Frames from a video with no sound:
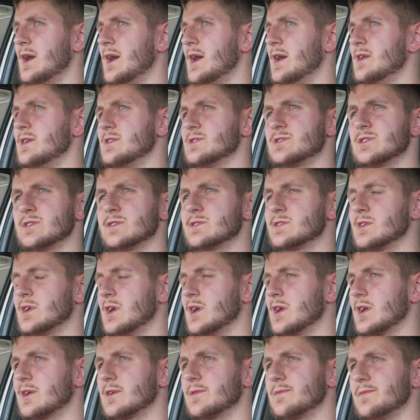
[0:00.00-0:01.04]
And it's just
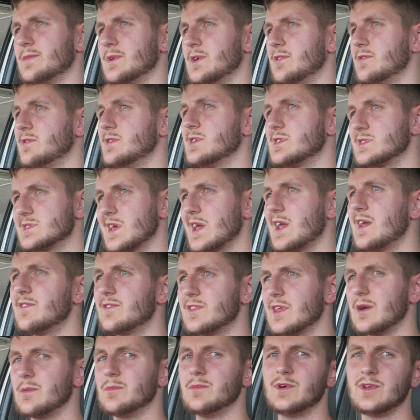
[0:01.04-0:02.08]
like, if you save
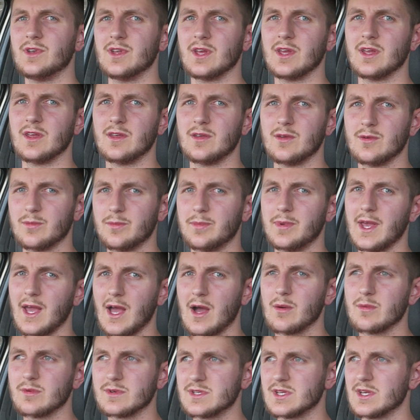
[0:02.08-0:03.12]
that money, you'd be
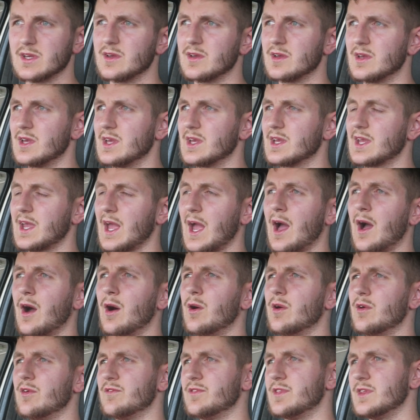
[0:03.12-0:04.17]
able to get
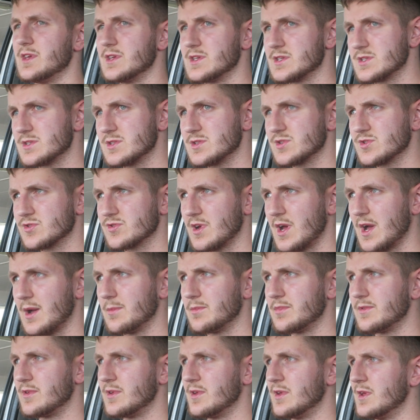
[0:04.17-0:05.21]
out of this
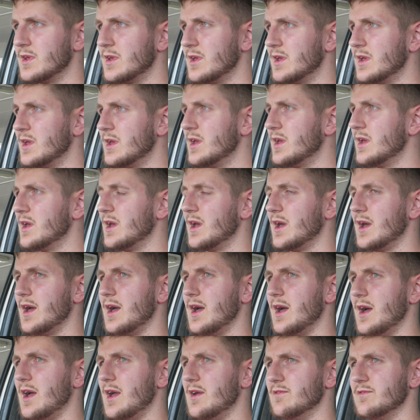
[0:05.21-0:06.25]
trapped
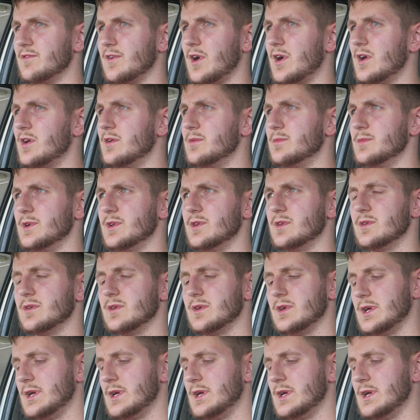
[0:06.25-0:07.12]
environment.